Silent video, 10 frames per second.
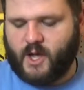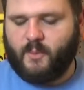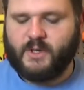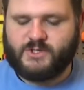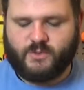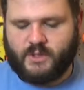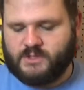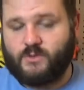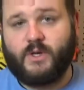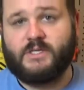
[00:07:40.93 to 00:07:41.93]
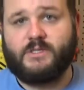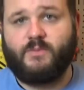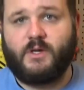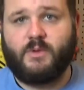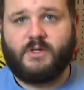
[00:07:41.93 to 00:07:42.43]
much you want it to raise the
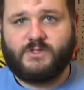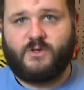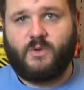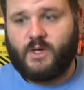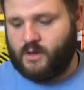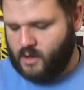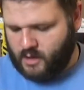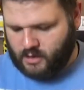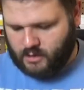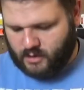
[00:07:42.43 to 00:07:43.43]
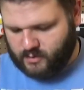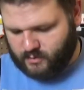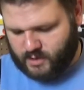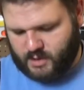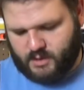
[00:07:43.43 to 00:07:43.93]
BB, so you get longer
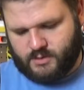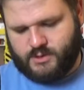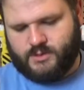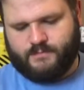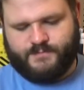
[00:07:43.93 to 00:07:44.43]
range.